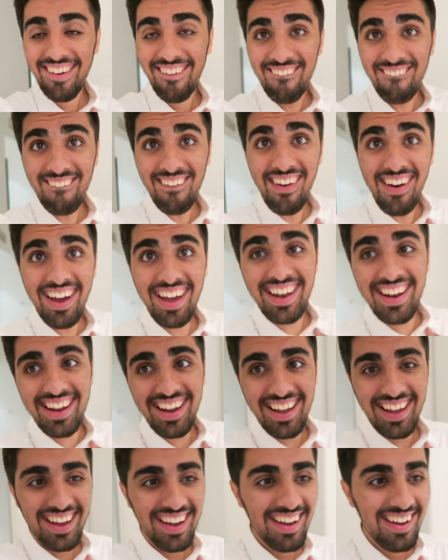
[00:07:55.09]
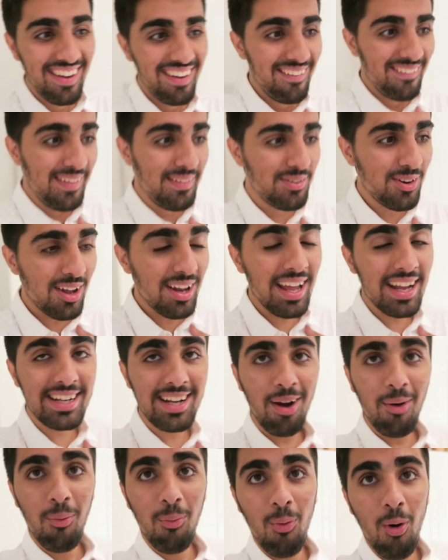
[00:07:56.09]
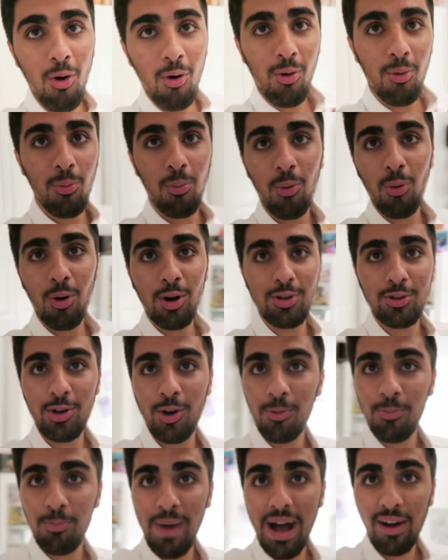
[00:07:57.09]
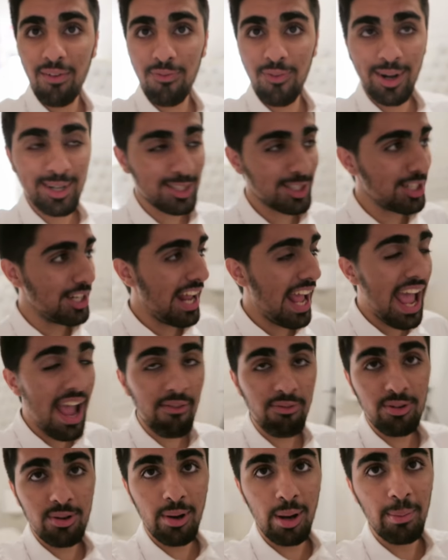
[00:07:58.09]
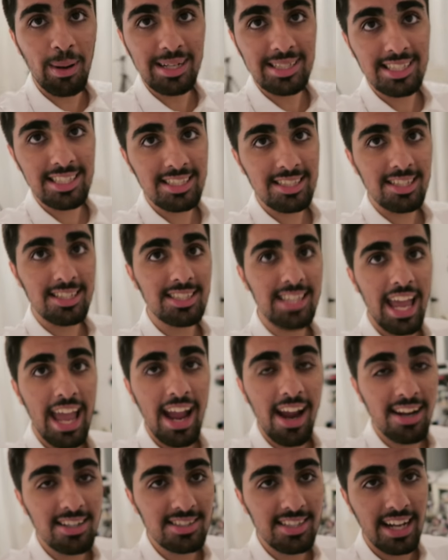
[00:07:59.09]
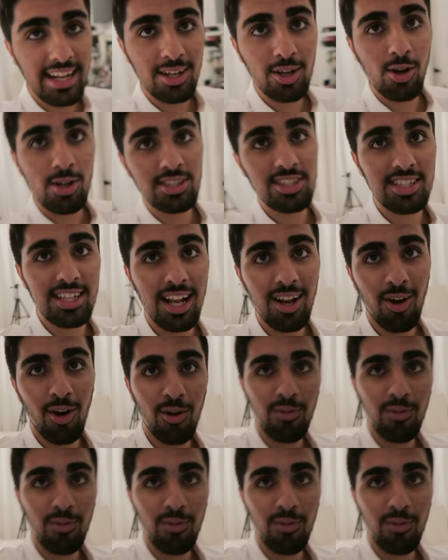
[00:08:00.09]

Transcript: What? We've got like a wardrobe malfunction everywhere. My sister's hair is like Godzilla